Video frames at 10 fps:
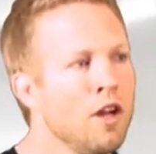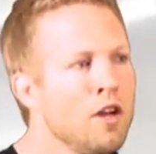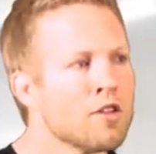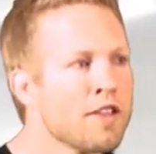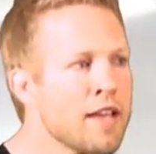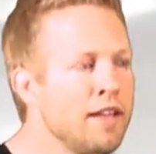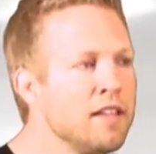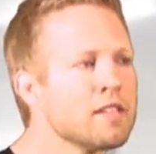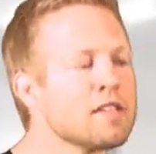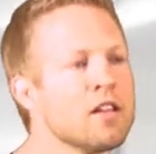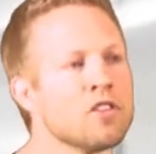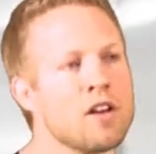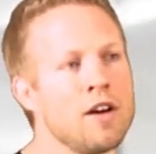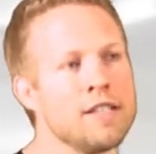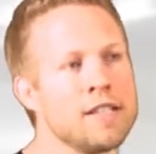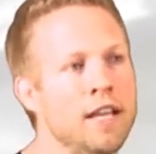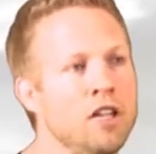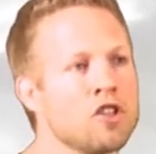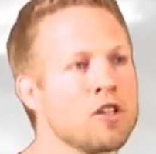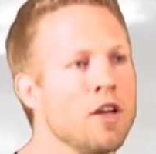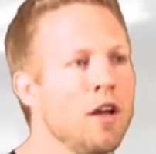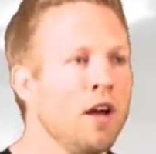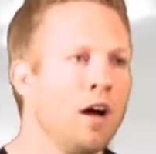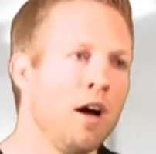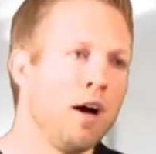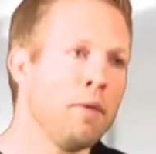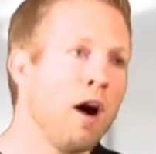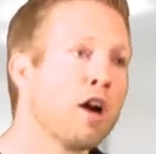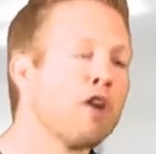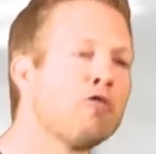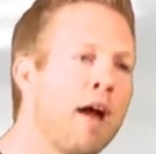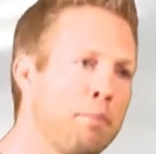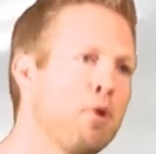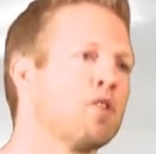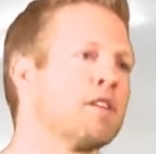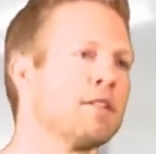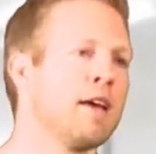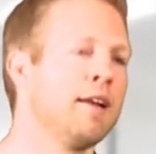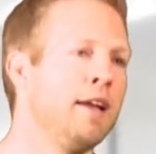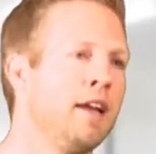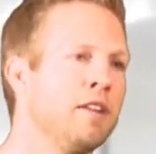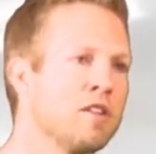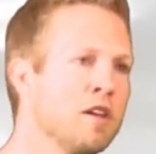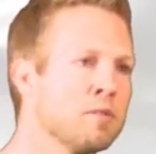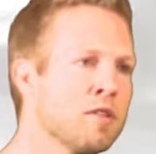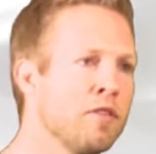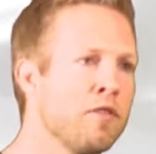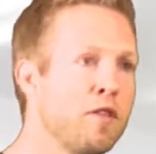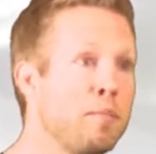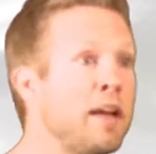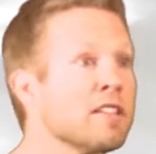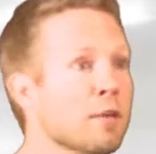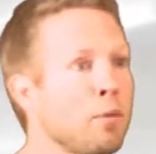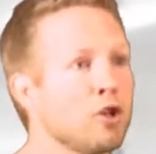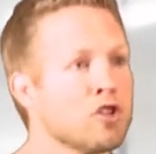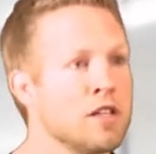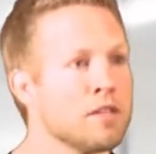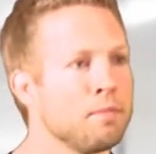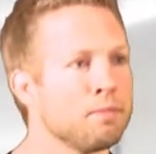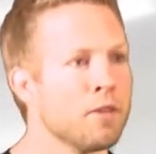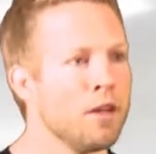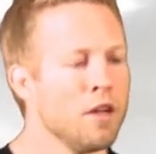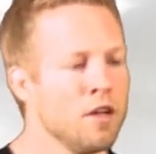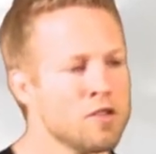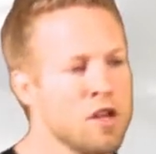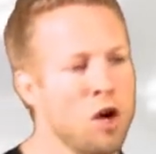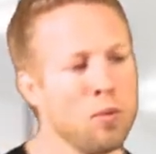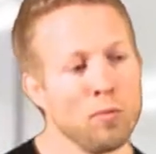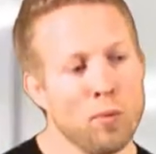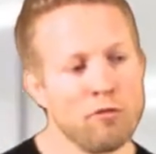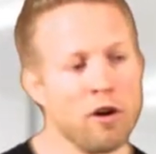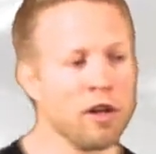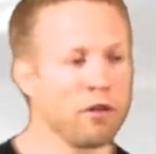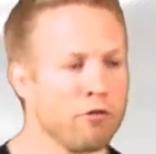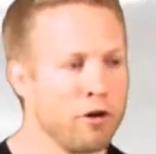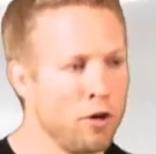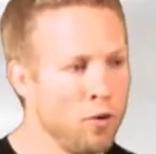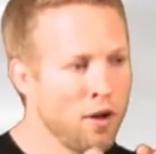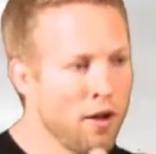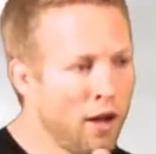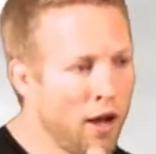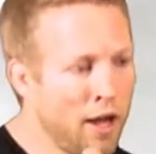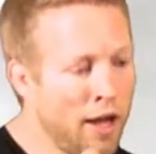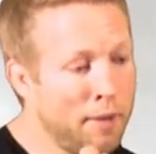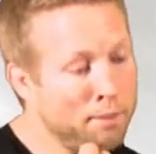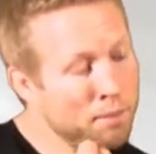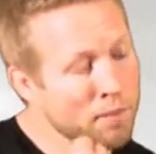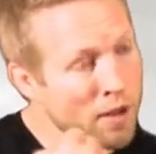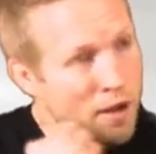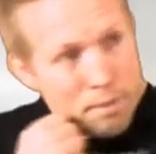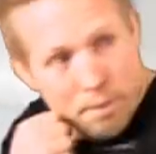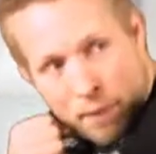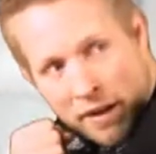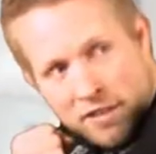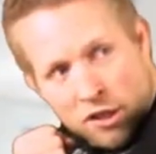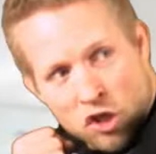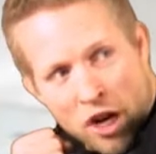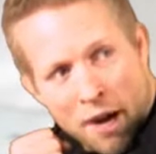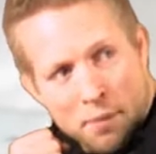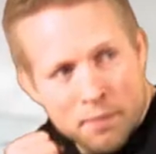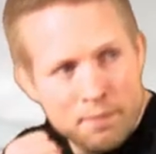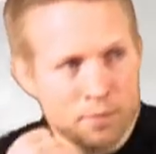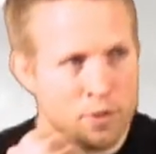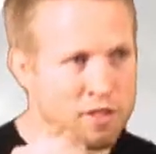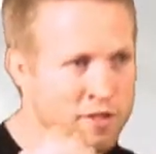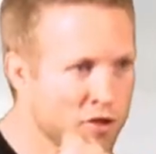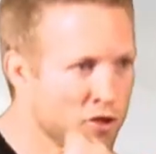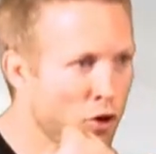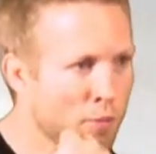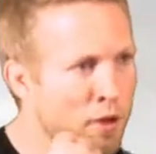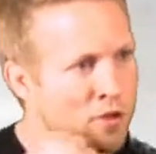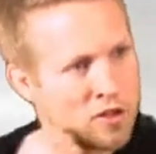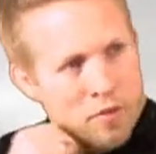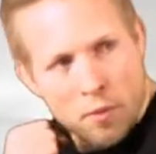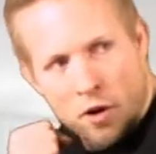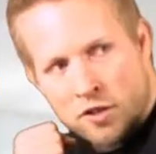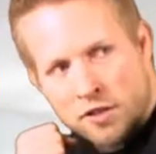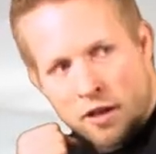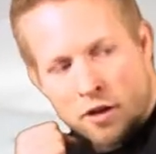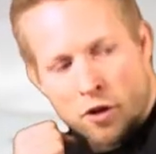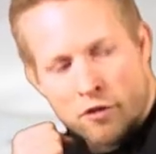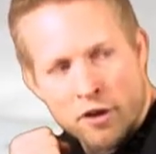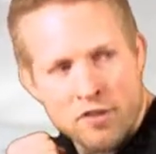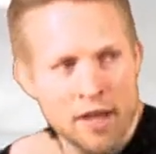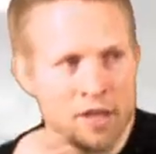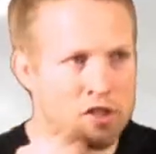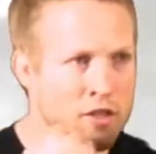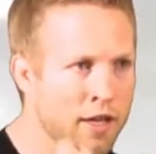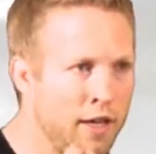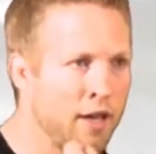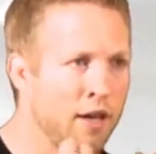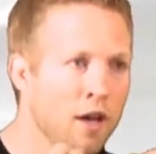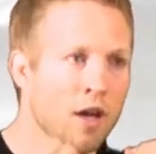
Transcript: So the techniques and skills that I teach are correct boxing technique in terms of the basic punches. So we're running through a basic jab, which is the stop punch of a boxer, a lot of rotation here.